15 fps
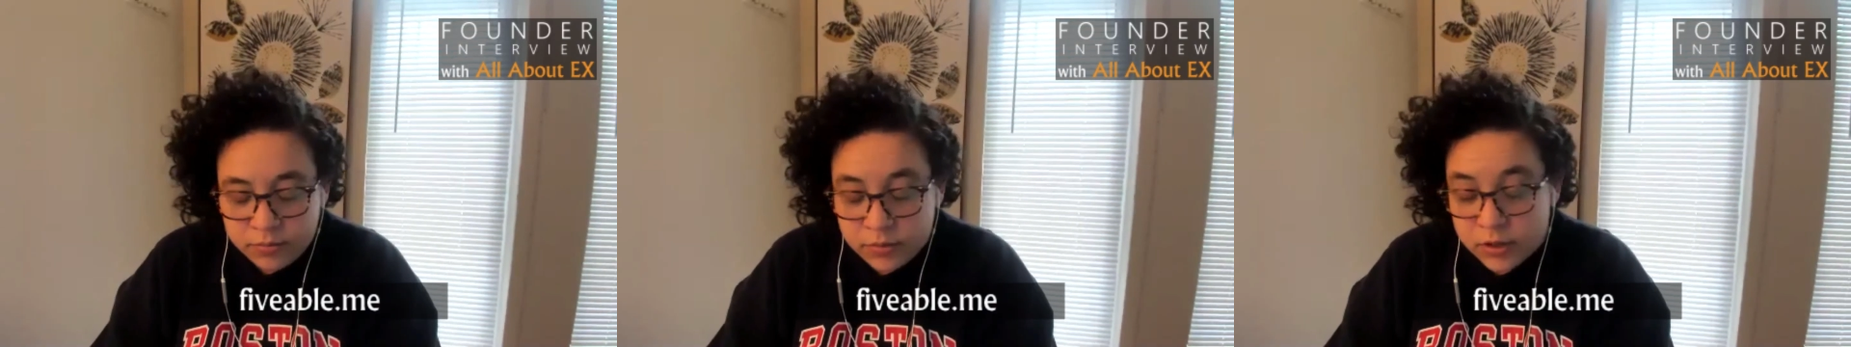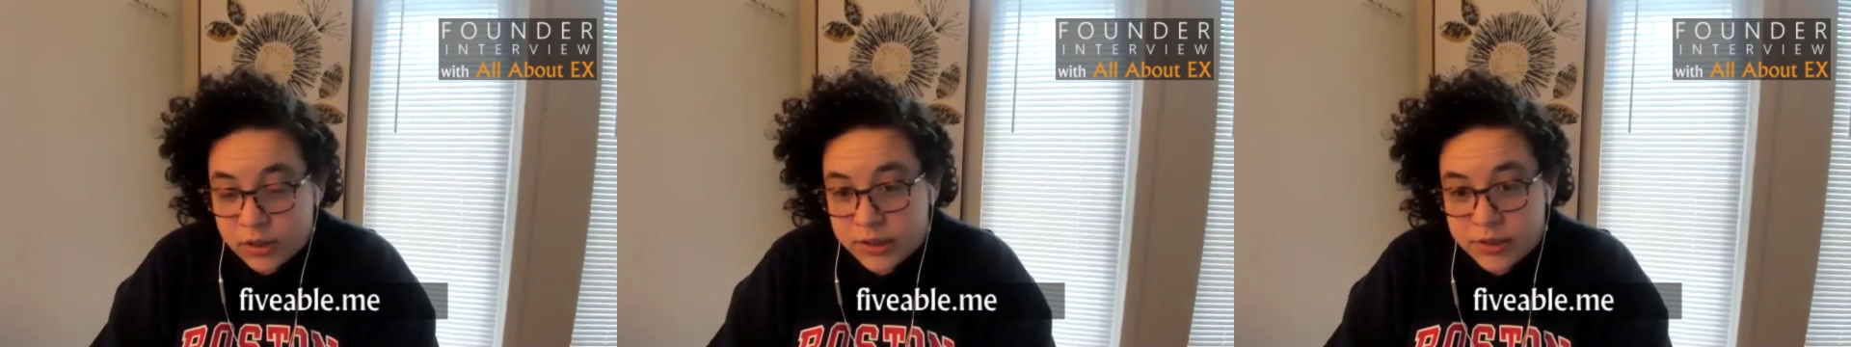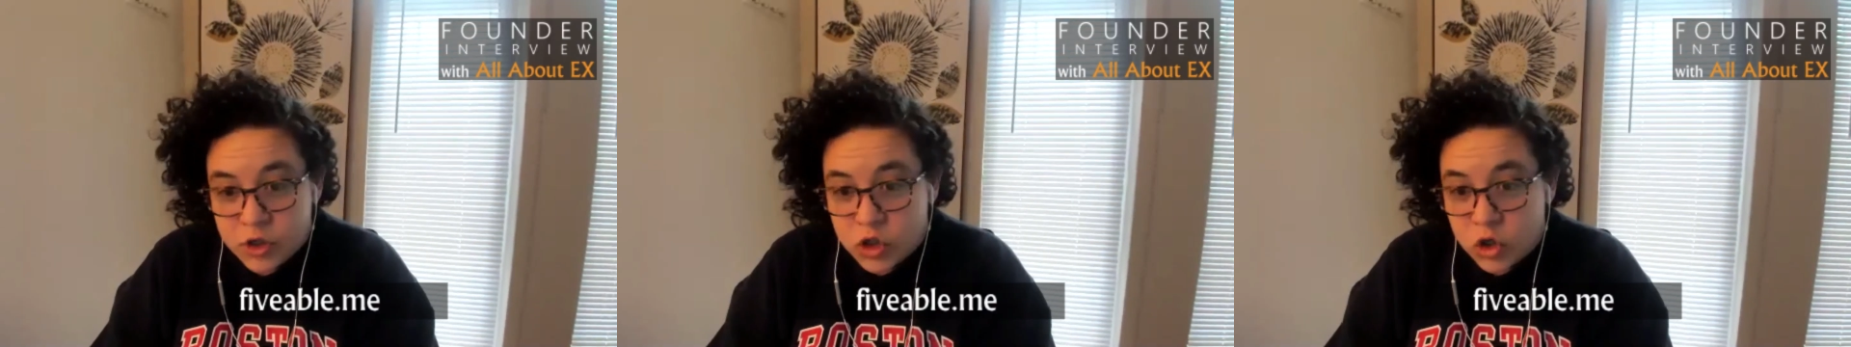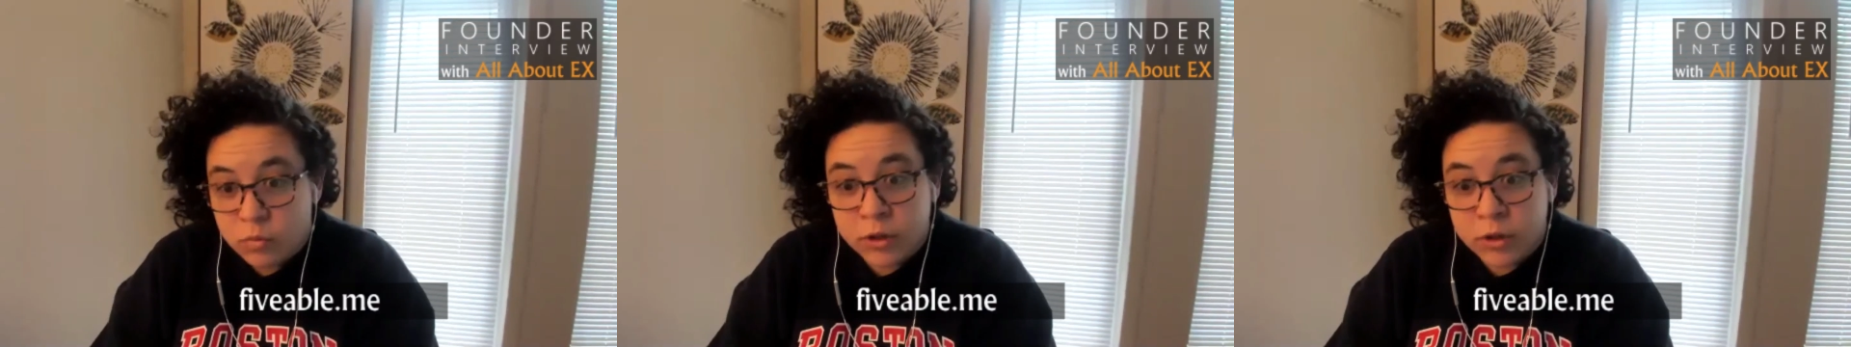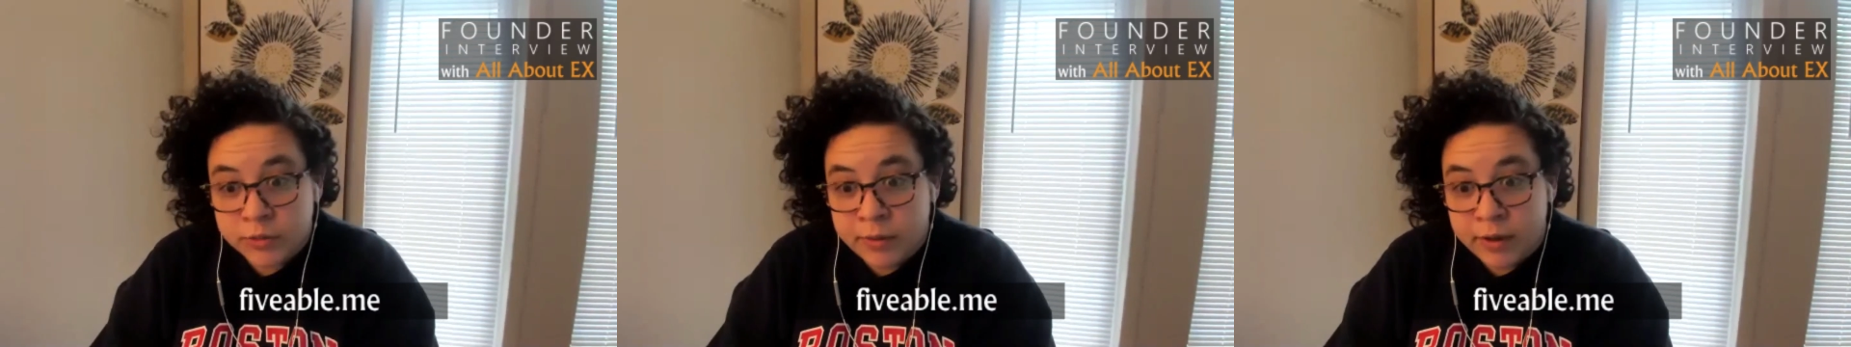There's so
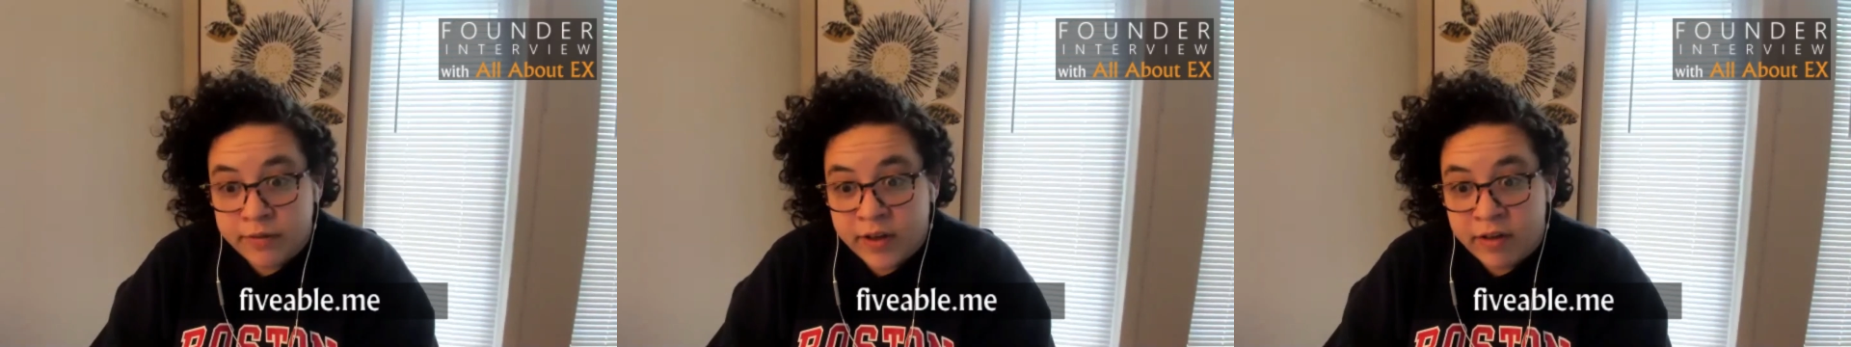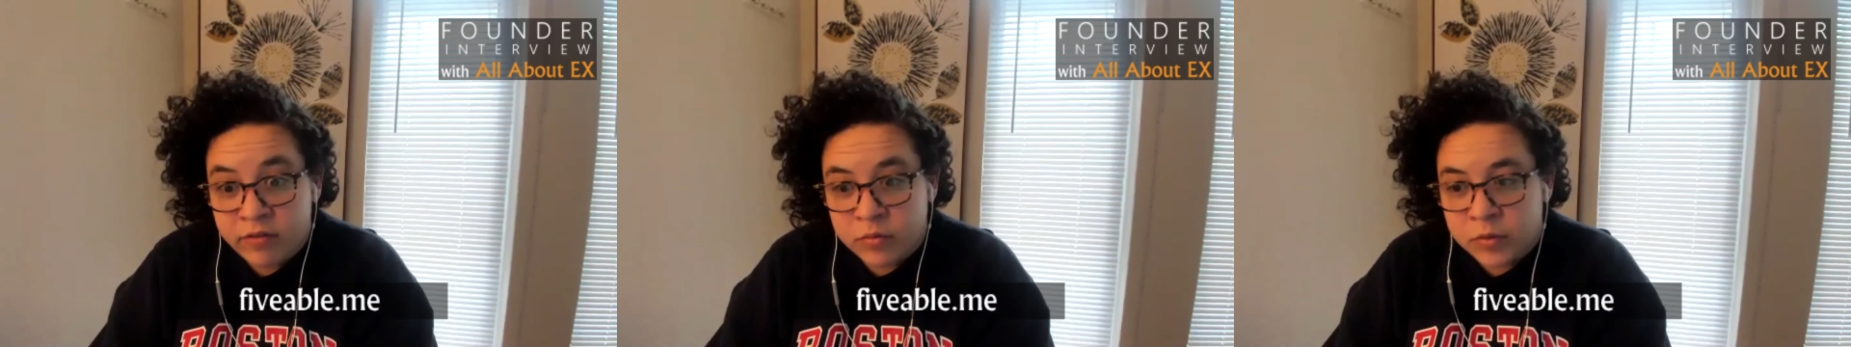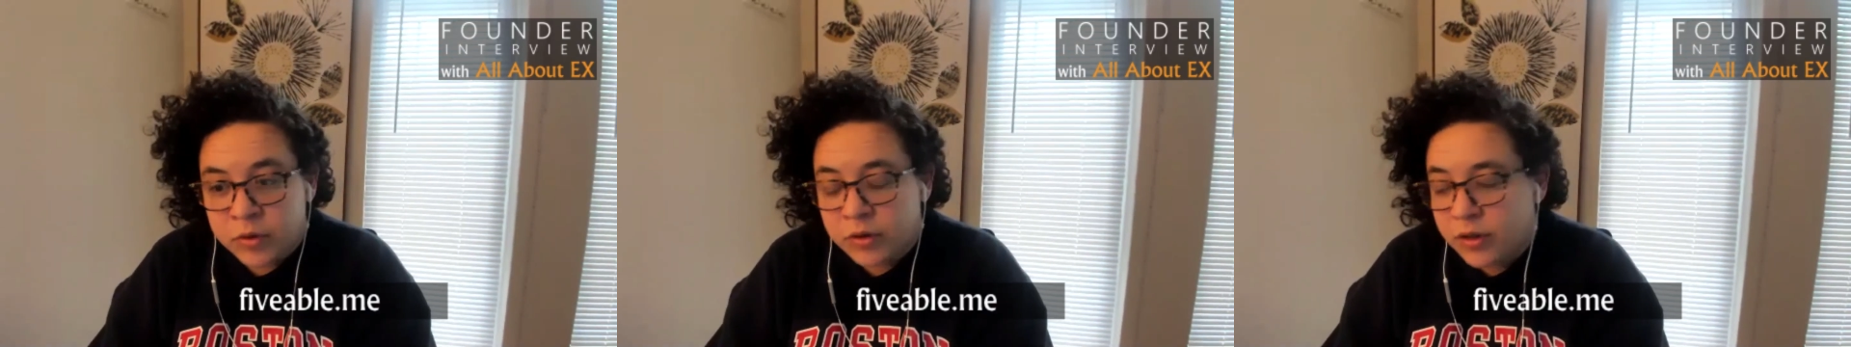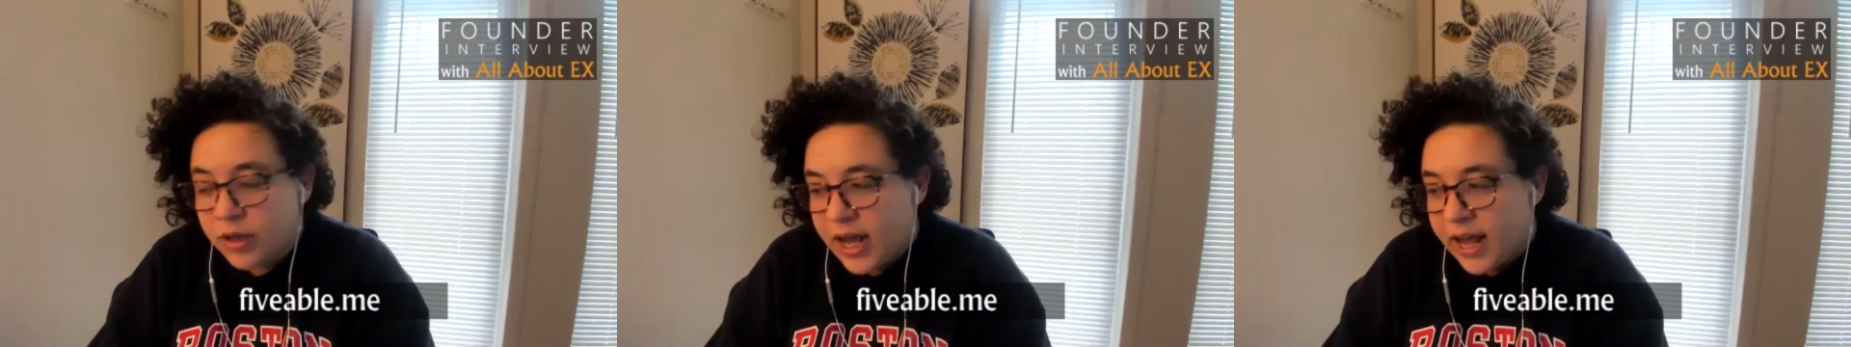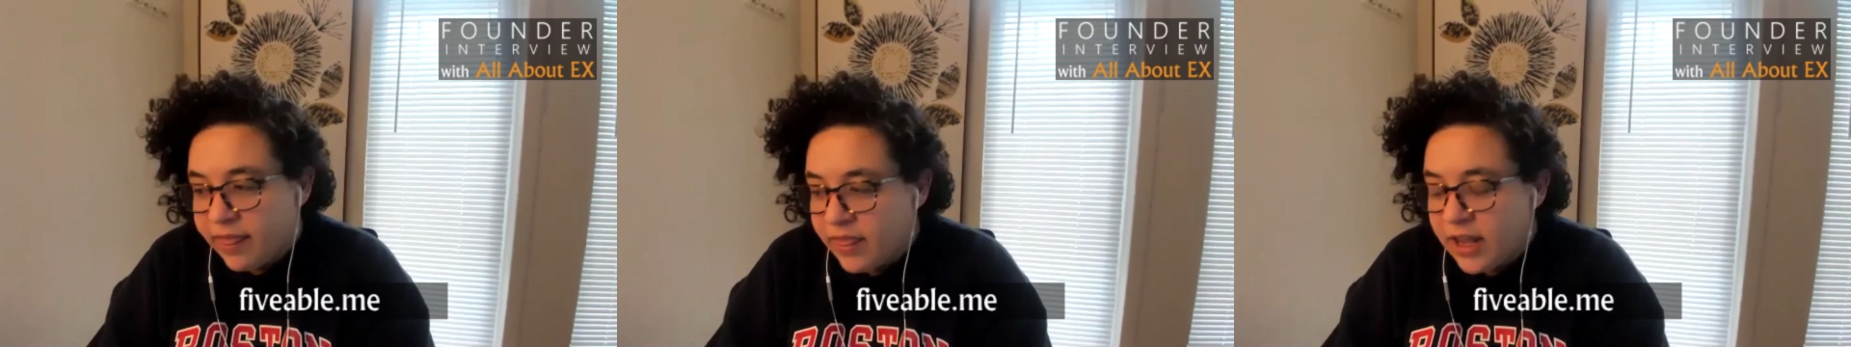much about Fiveable.
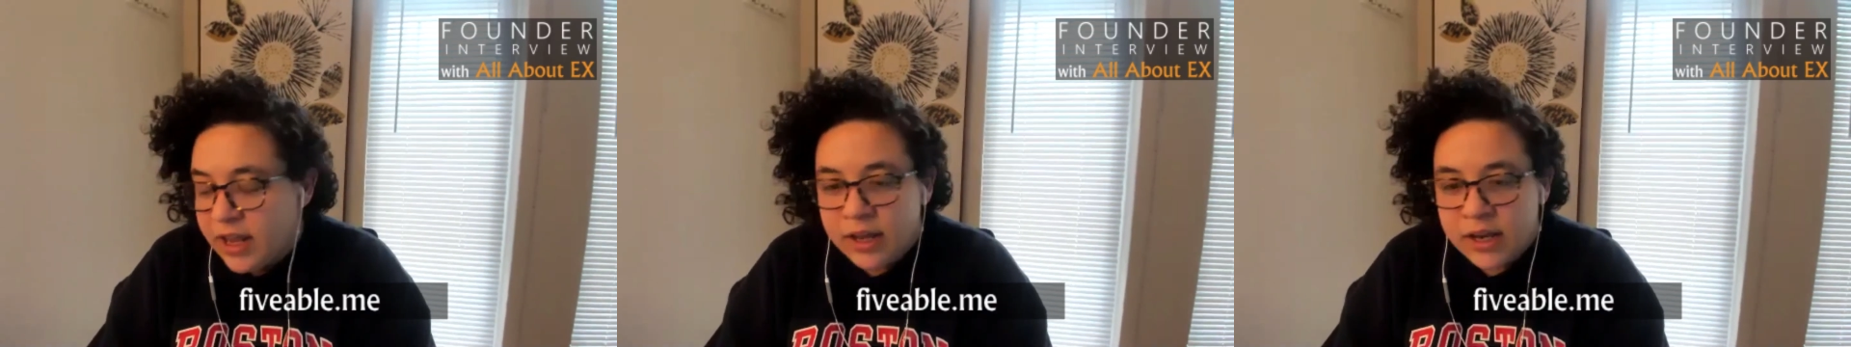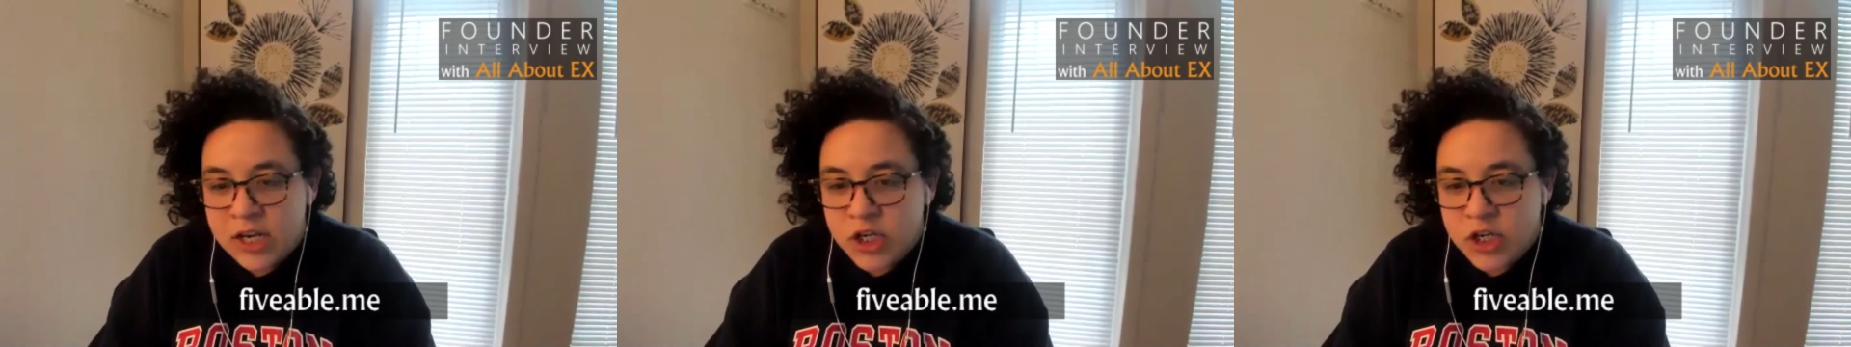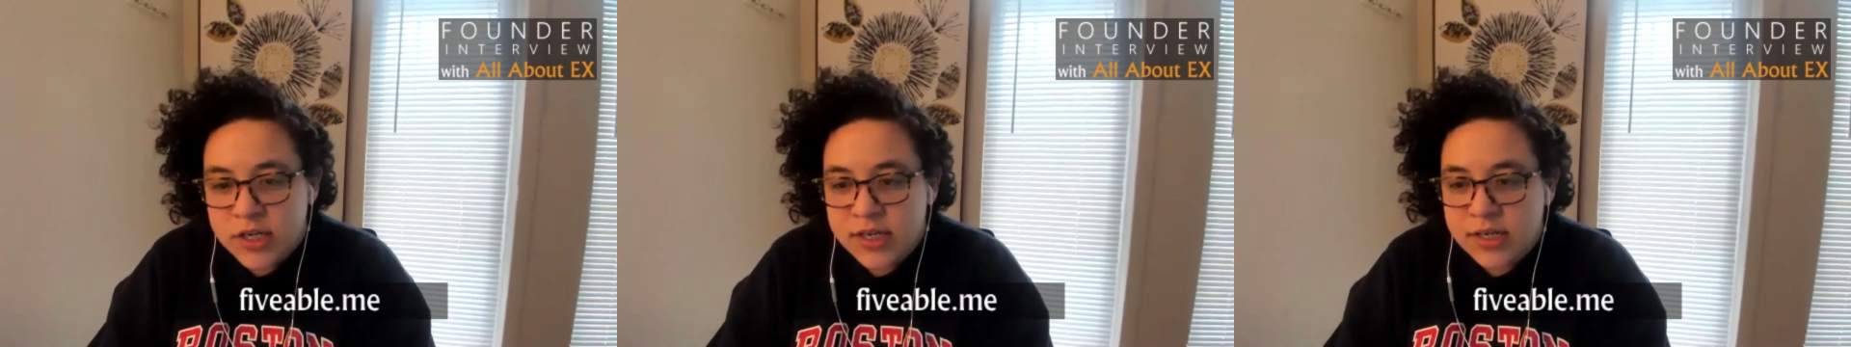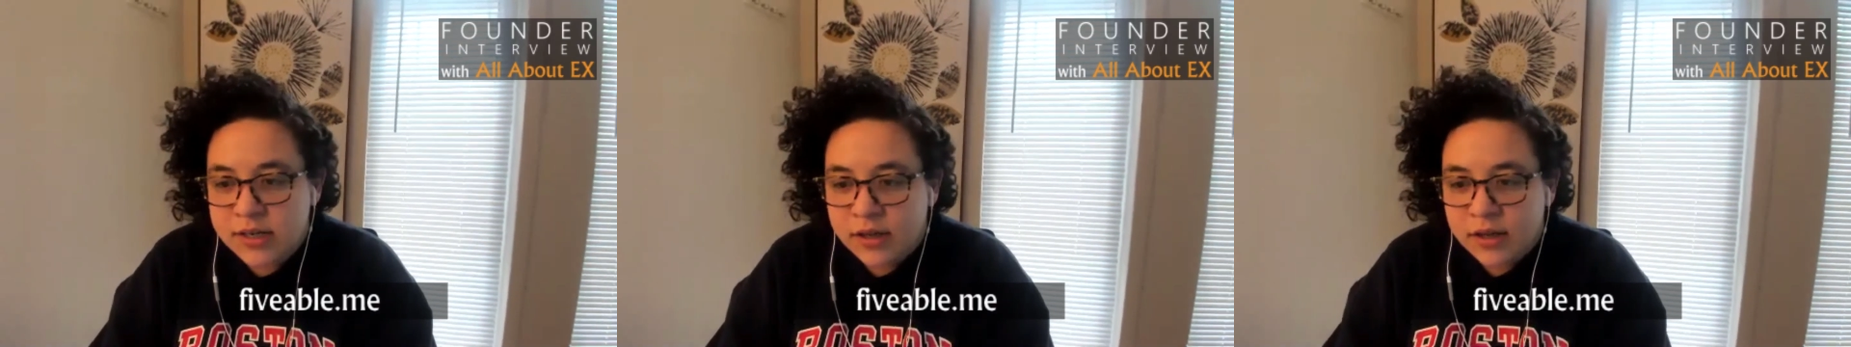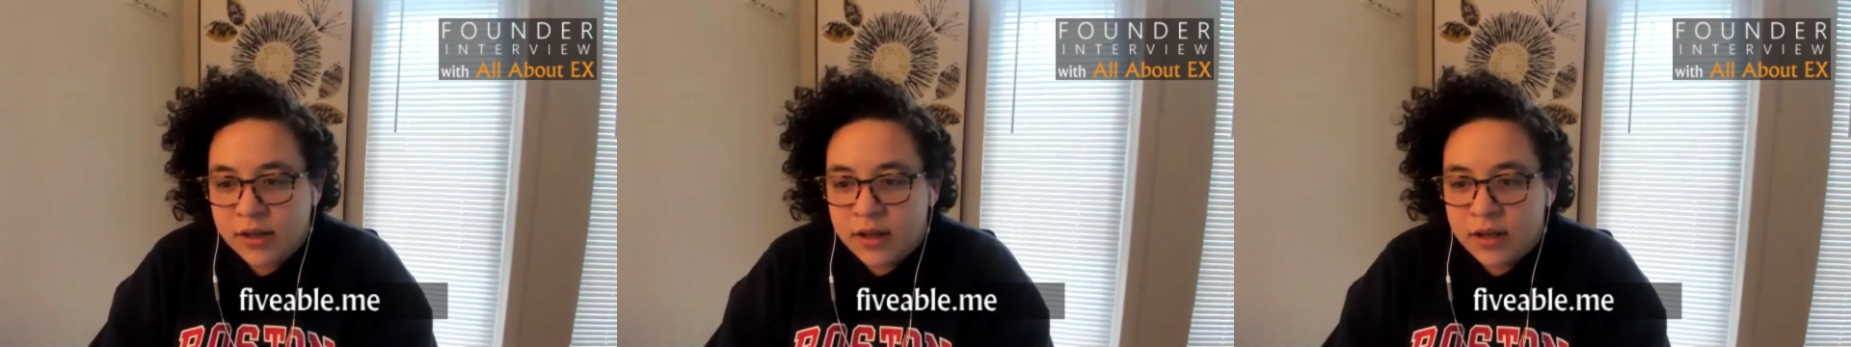I think it's just,